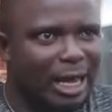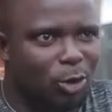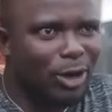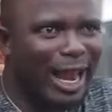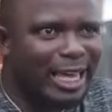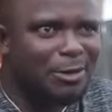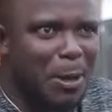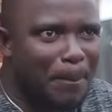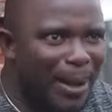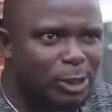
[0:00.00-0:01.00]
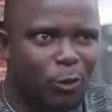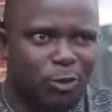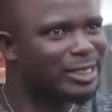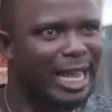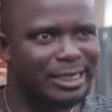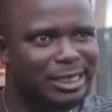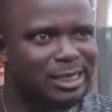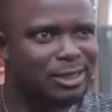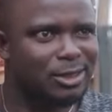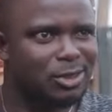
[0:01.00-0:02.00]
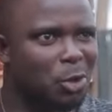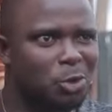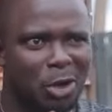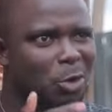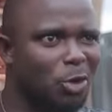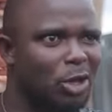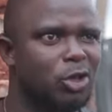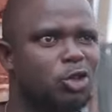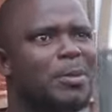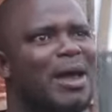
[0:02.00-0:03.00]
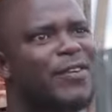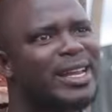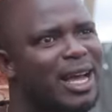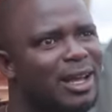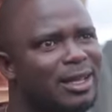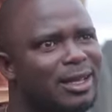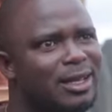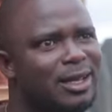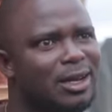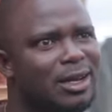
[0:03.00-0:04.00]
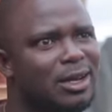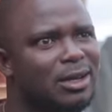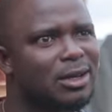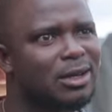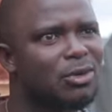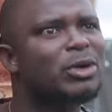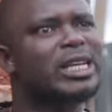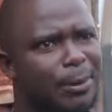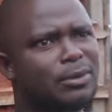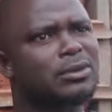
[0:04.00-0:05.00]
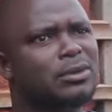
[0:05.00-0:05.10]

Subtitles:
And I gonna like be part of what I they see. So, you know, you be my father. What's happen?